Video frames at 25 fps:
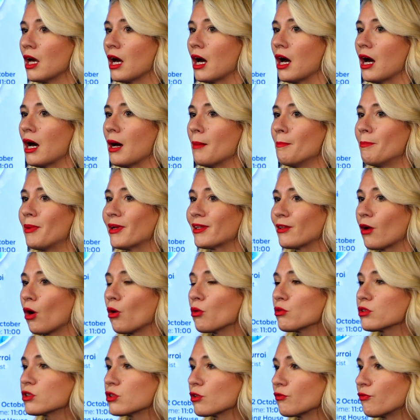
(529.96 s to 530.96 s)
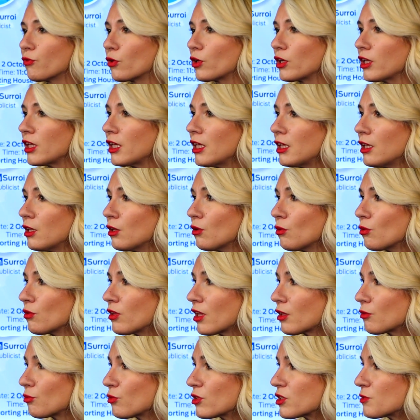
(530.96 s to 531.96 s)
but also for EU
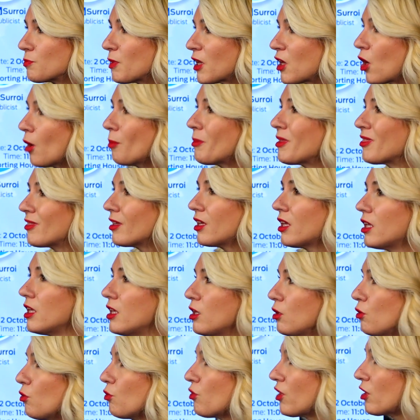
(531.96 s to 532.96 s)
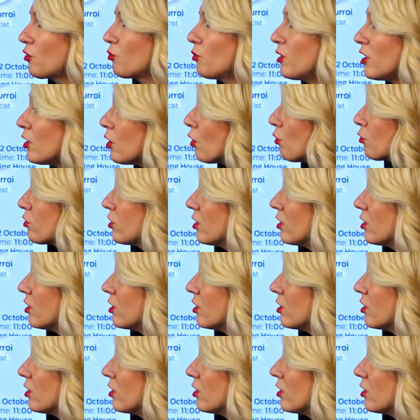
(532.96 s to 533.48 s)
that was becoming the EU that we know